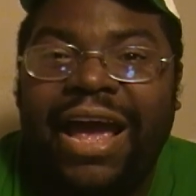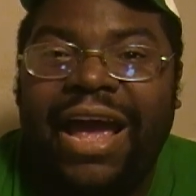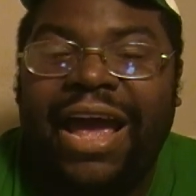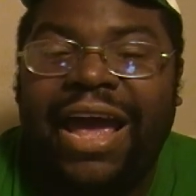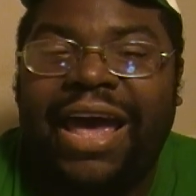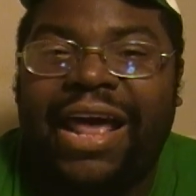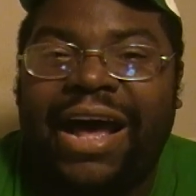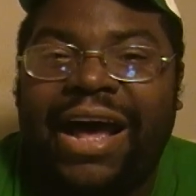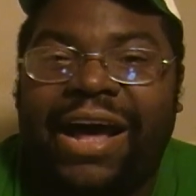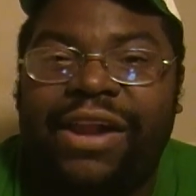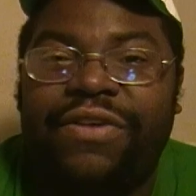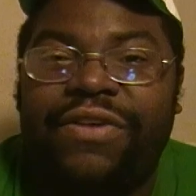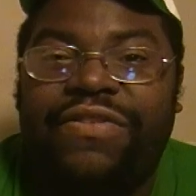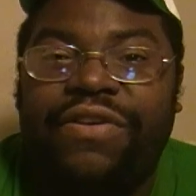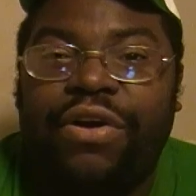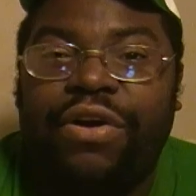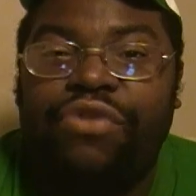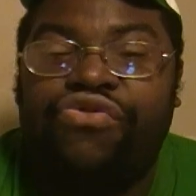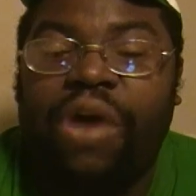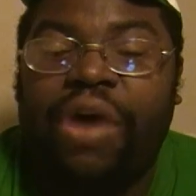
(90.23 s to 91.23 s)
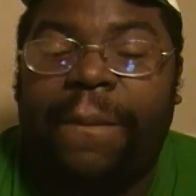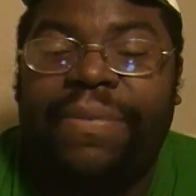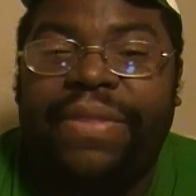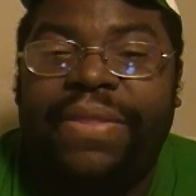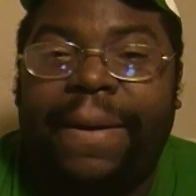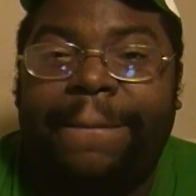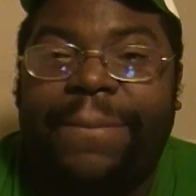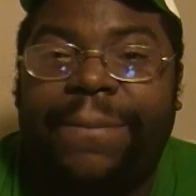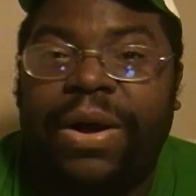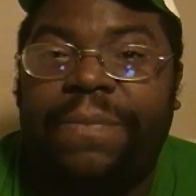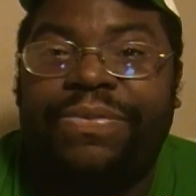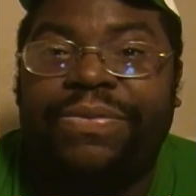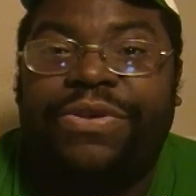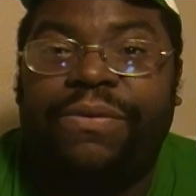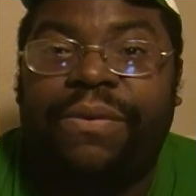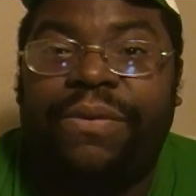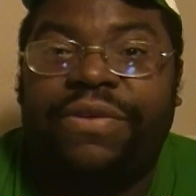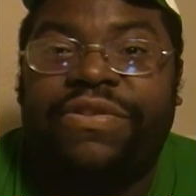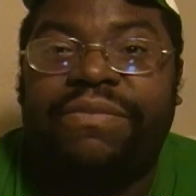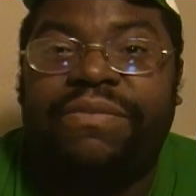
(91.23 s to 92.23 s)
and I don't see her dropping that belt
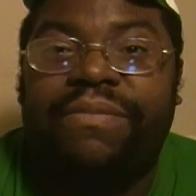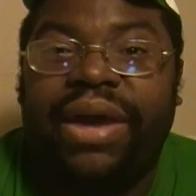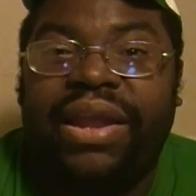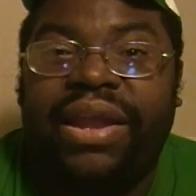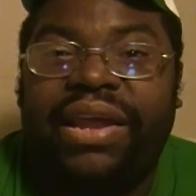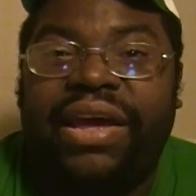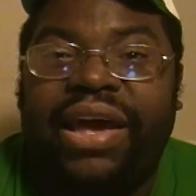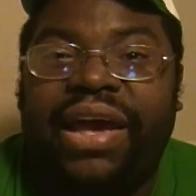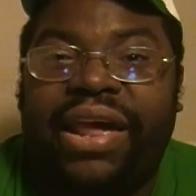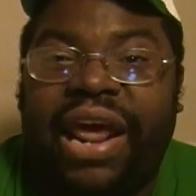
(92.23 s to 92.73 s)
until WrestleMania,